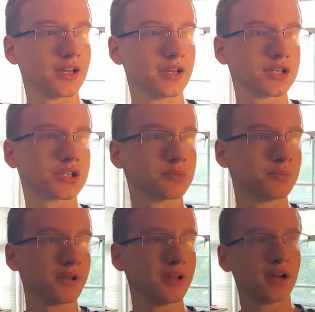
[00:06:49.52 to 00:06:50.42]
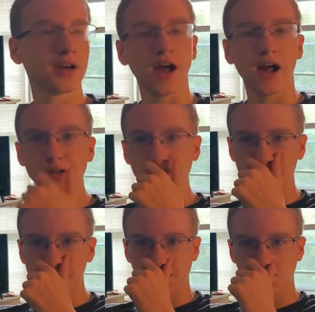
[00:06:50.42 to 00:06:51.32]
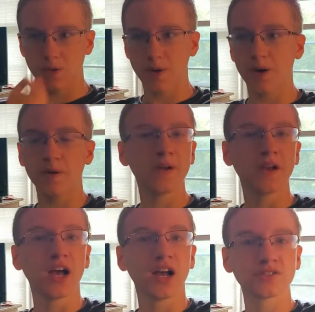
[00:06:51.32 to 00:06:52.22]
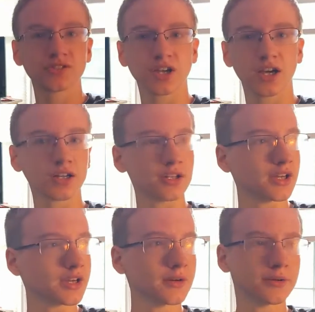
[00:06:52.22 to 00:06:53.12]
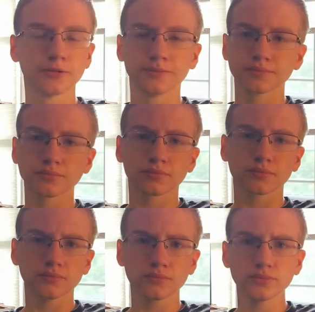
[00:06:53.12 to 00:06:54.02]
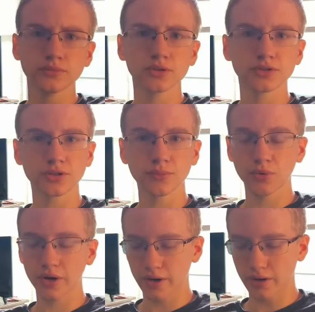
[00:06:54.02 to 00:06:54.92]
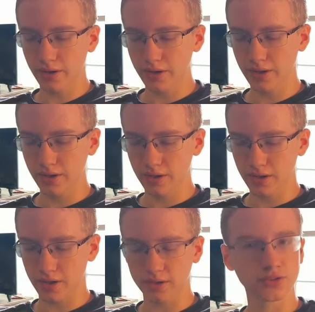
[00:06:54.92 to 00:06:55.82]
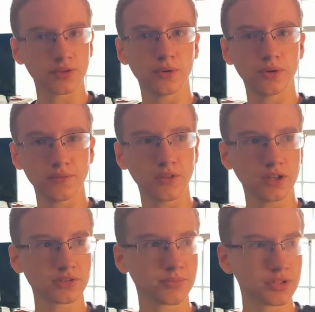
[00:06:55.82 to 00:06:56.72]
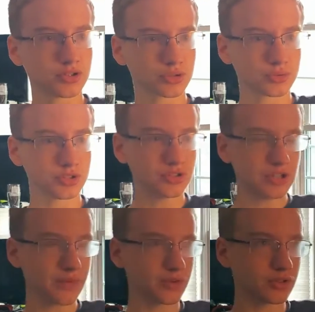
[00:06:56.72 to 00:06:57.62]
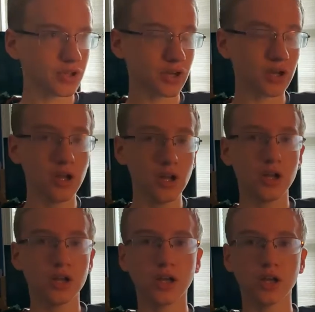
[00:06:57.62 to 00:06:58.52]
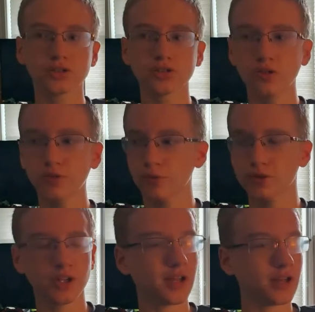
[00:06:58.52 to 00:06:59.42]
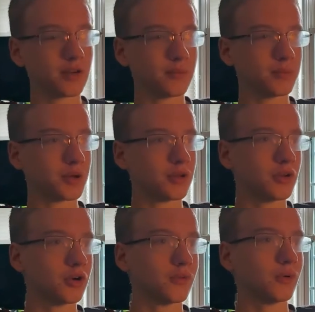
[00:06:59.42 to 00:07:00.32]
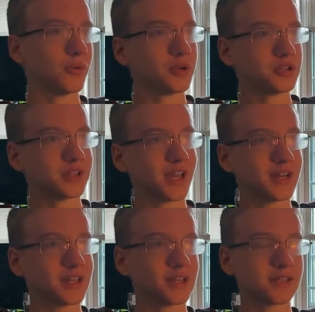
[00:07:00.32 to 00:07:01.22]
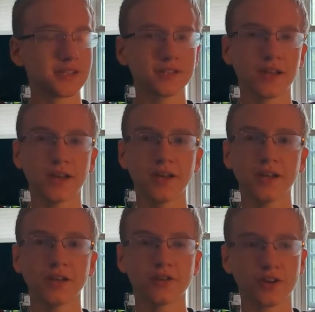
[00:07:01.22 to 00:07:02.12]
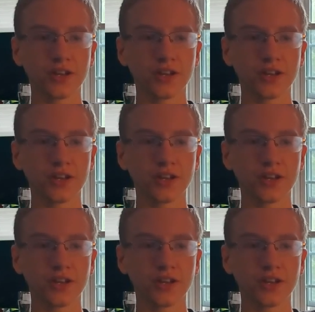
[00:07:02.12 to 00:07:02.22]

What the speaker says: should be actually somewhere in Aztec, like somewhere, so we'll have like some nice trees and everything. Yeah, it's the goal for today, but we're really getting into the nitty and gritty